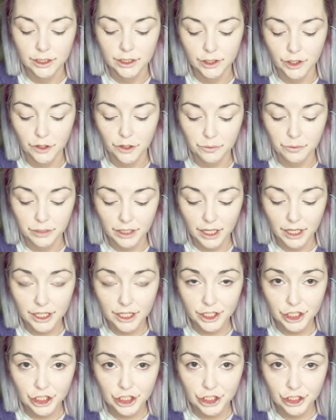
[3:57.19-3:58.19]
no
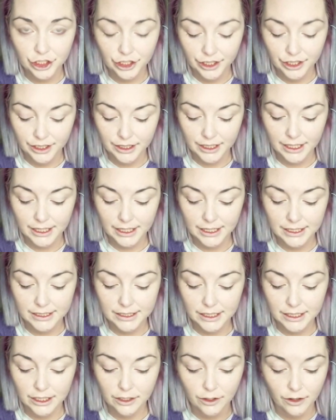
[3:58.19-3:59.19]
blush that I can
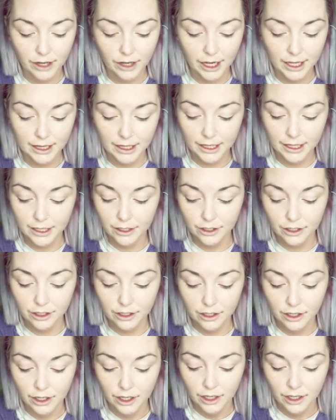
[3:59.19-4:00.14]
see, no highlighter.